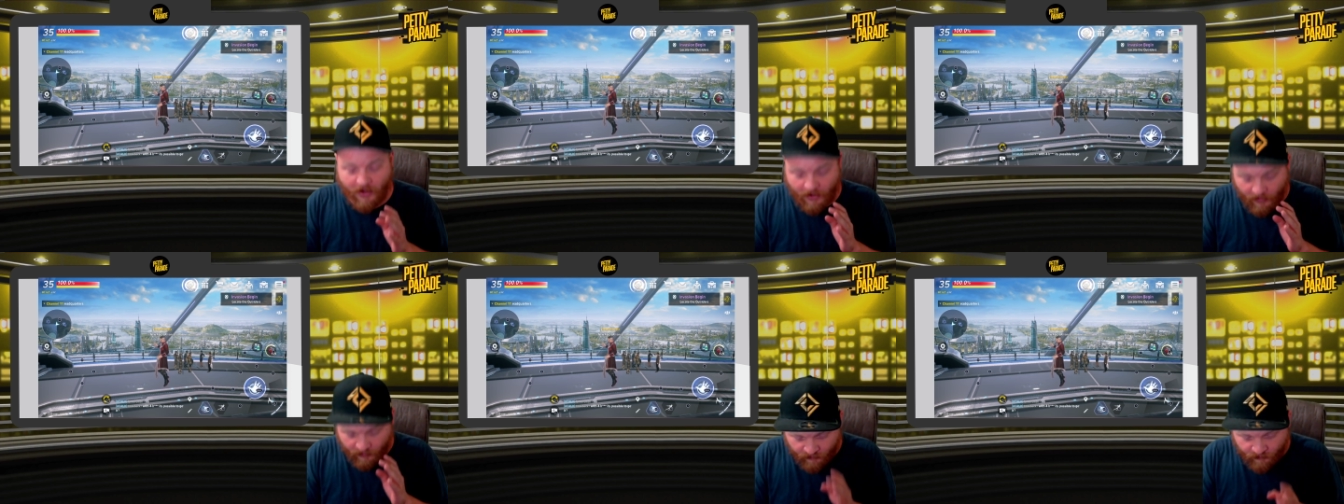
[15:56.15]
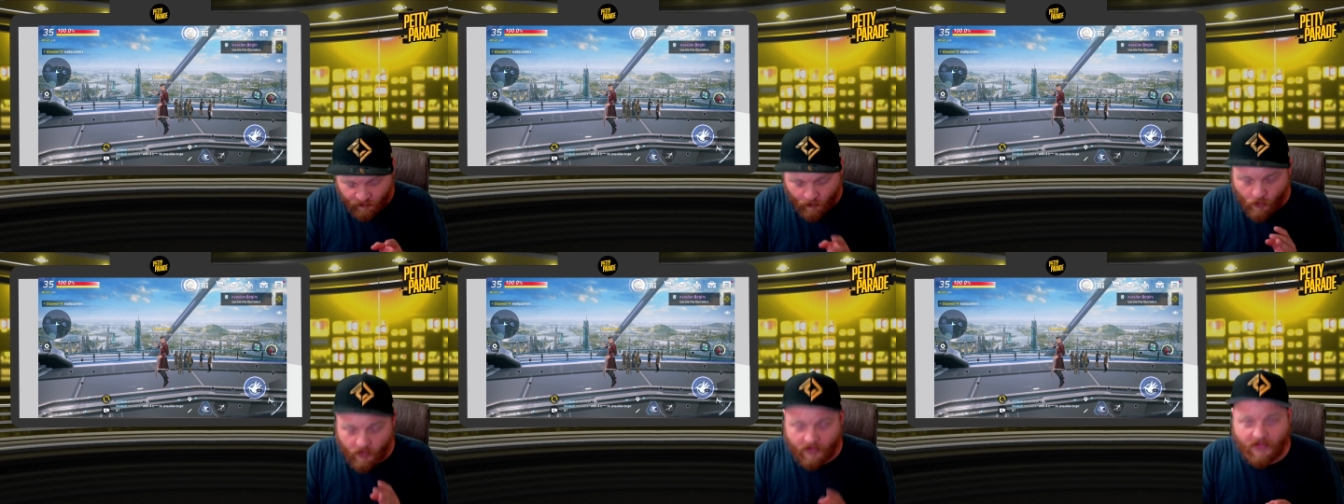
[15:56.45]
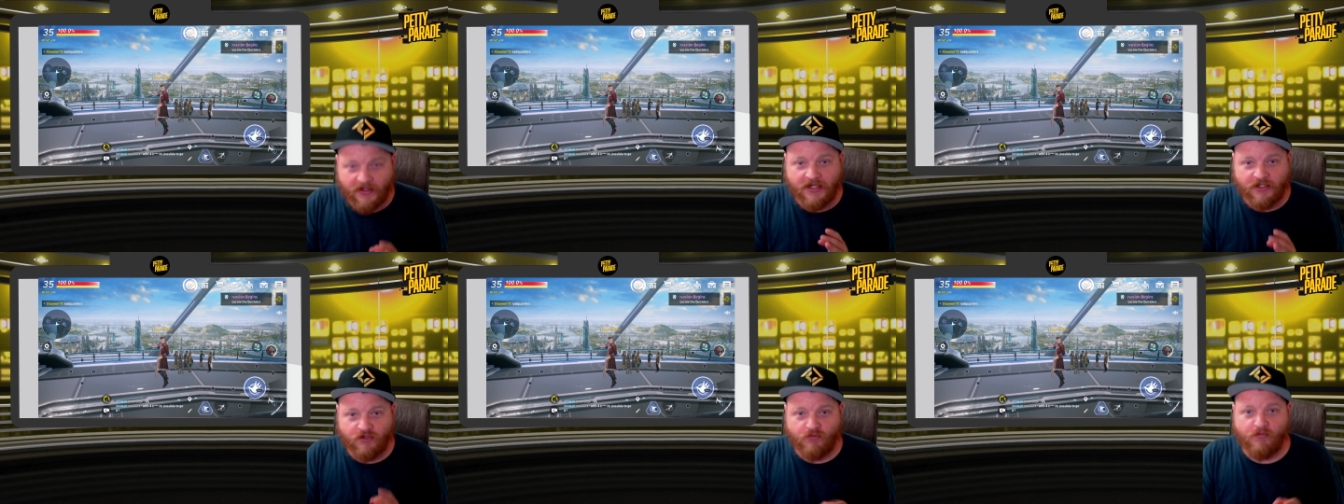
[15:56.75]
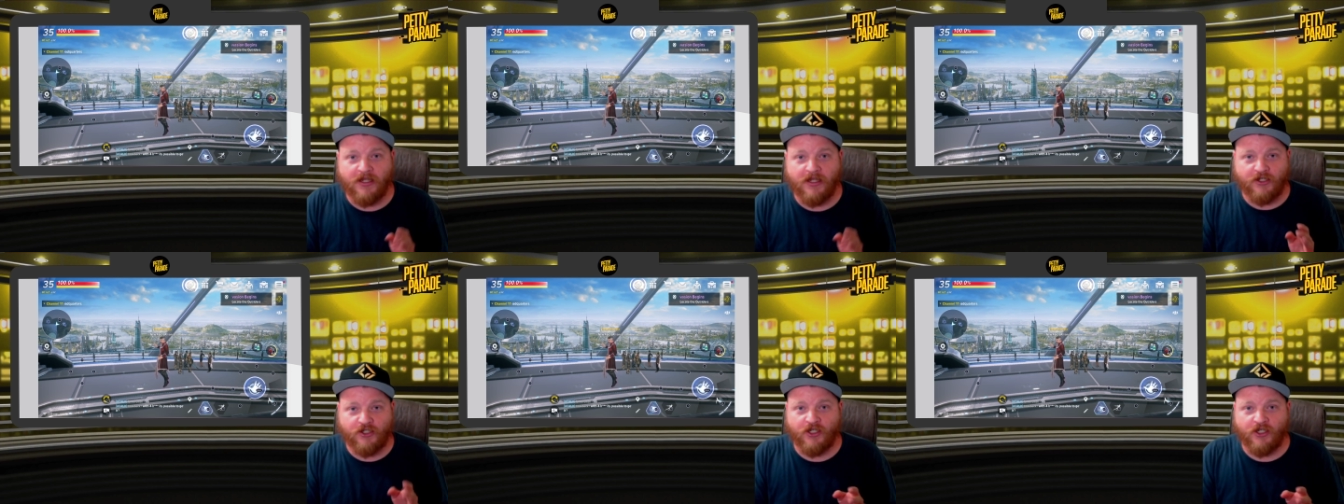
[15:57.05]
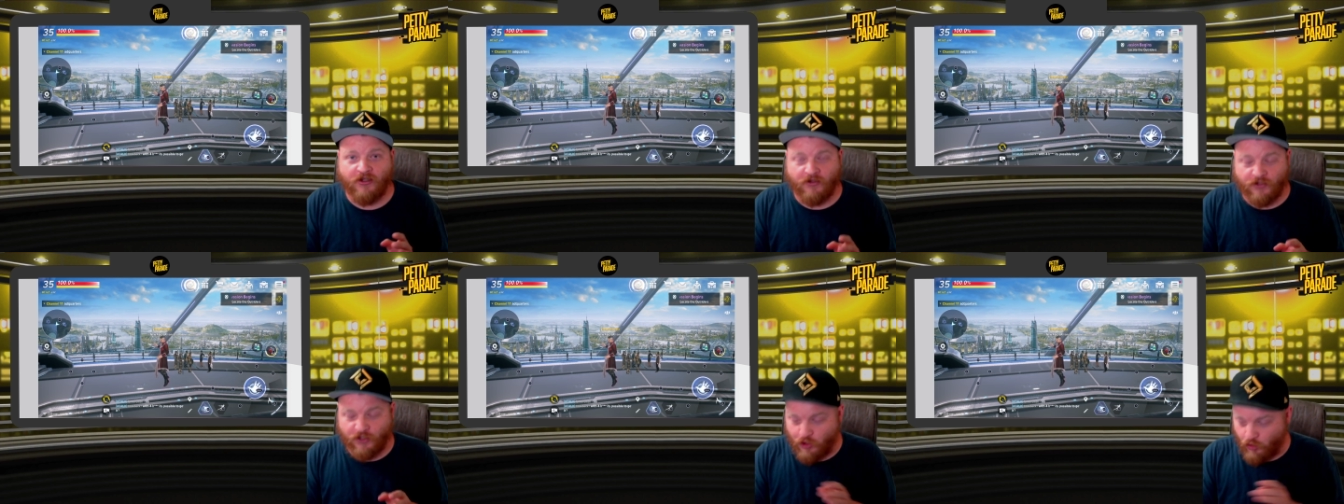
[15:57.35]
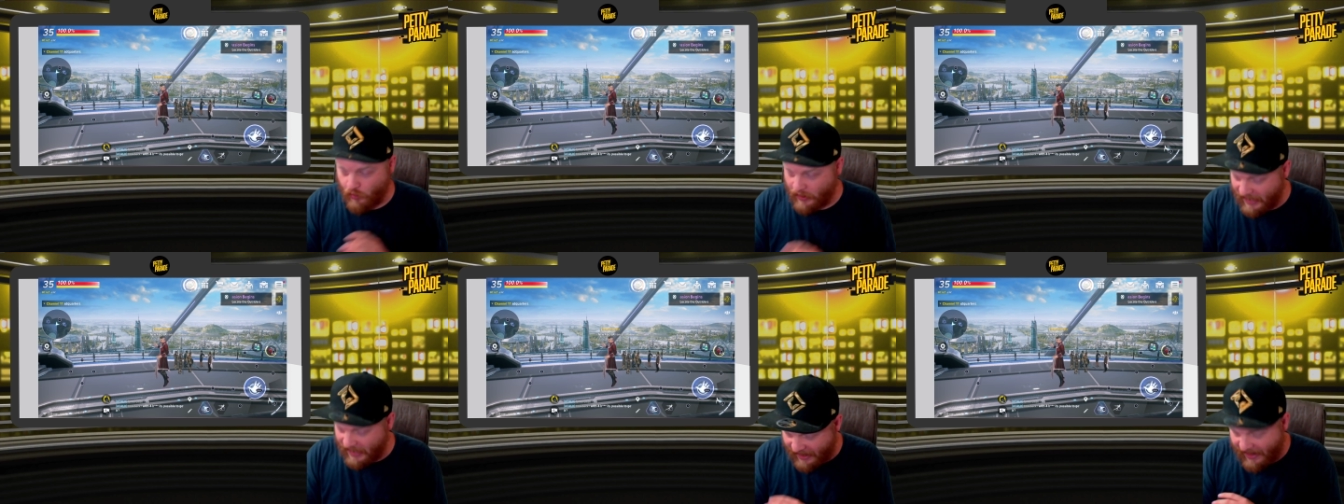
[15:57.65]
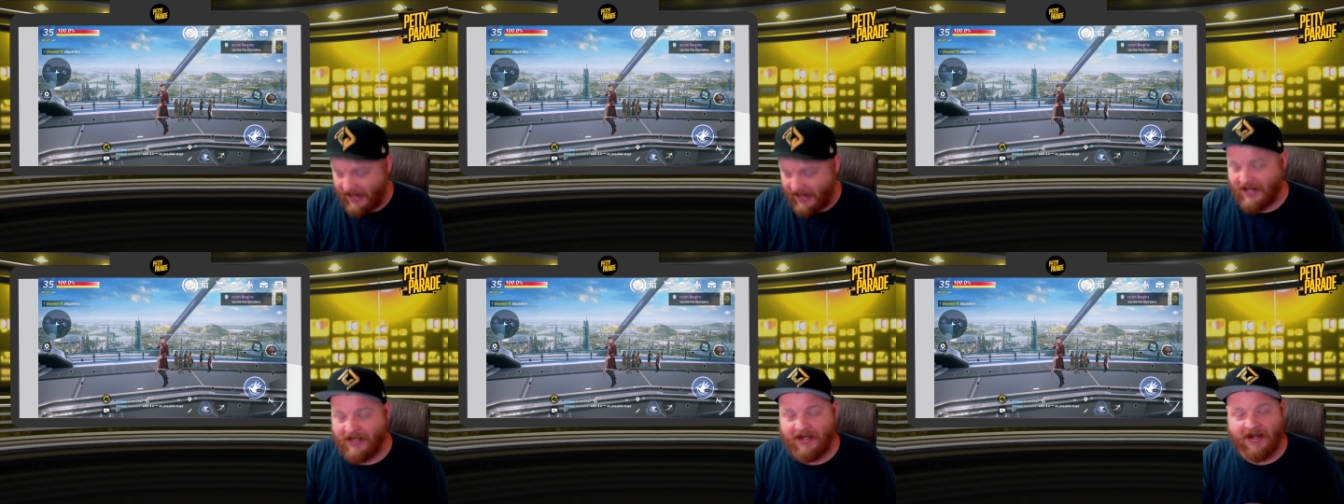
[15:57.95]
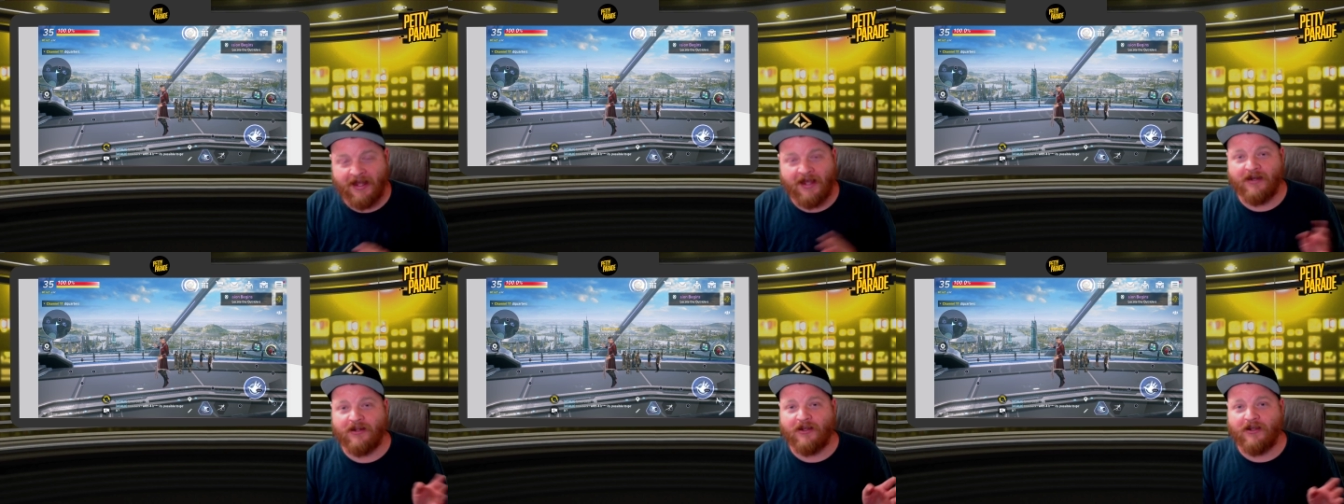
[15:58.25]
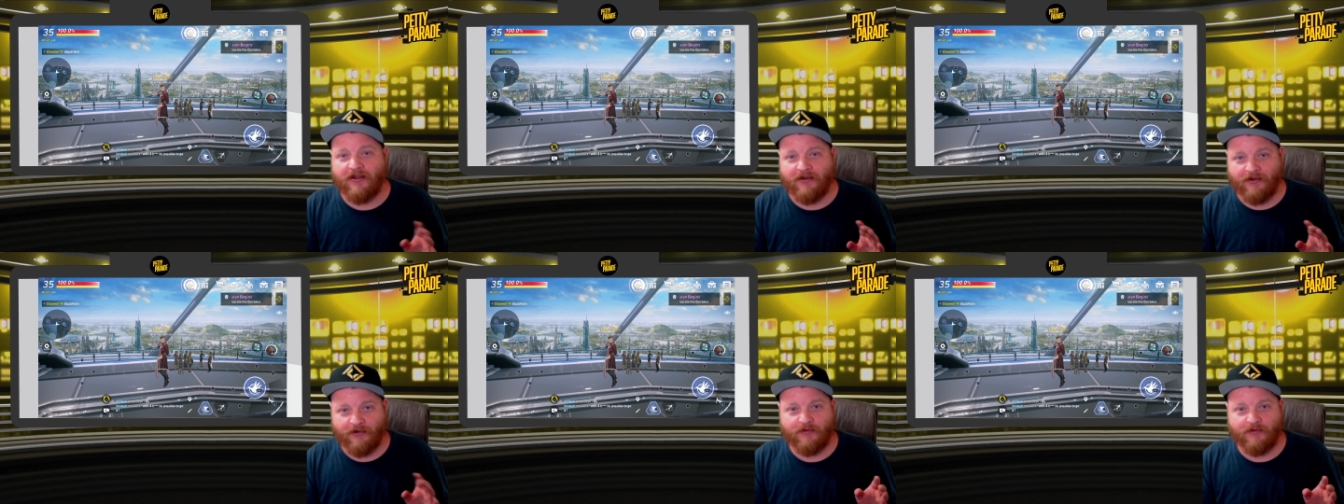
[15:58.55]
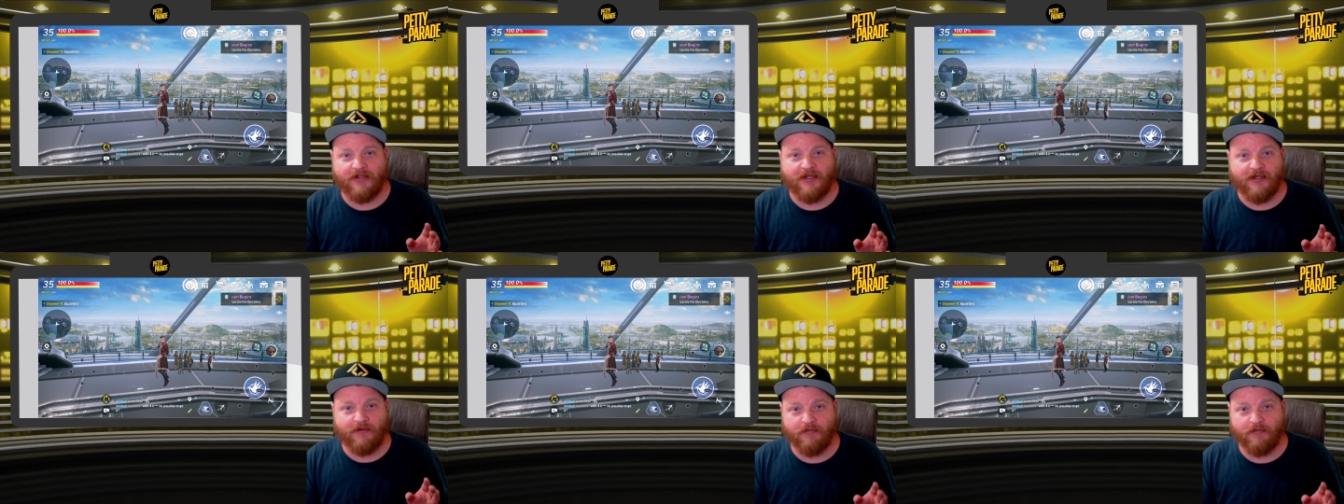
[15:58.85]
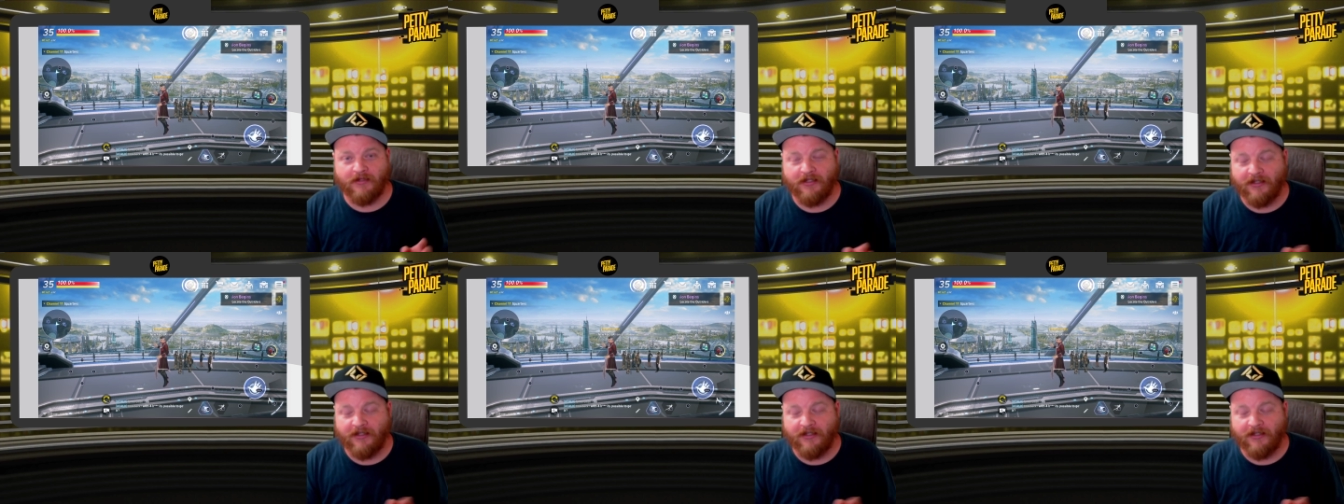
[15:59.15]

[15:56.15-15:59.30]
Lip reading: for these missions. You cannot auto them.